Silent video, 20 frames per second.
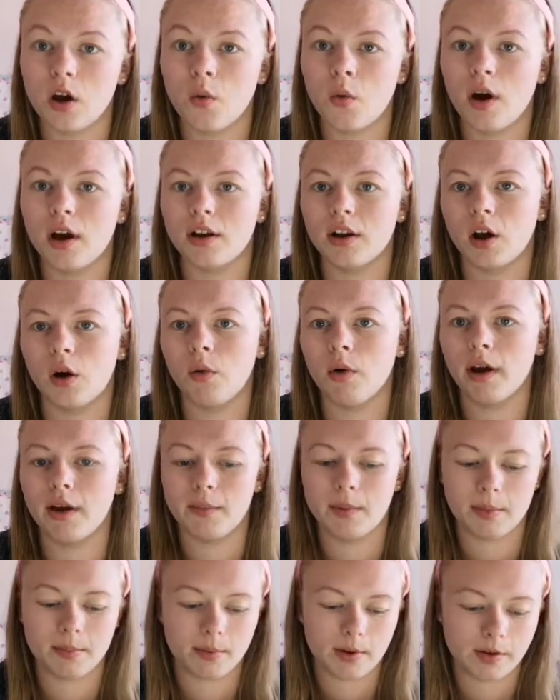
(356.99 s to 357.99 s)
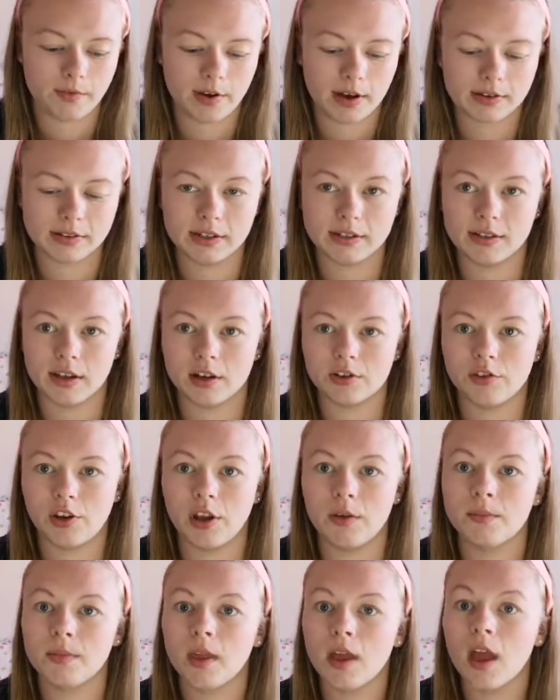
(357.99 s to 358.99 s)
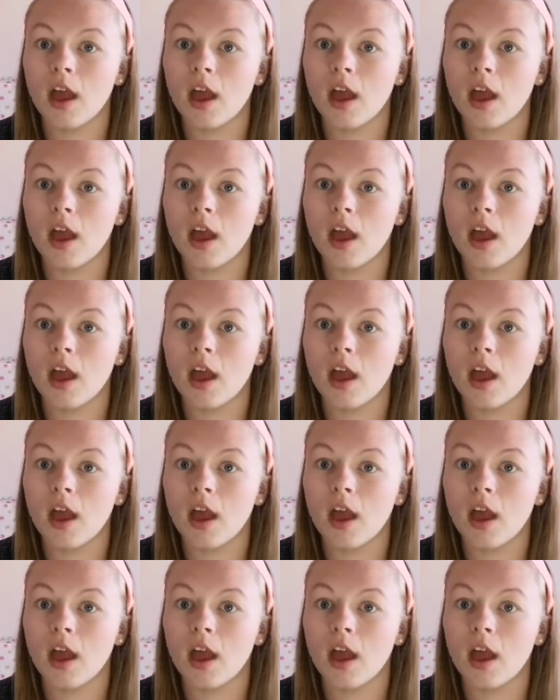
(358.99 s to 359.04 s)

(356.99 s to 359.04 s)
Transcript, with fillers: Oh, I know why people have asked is actually.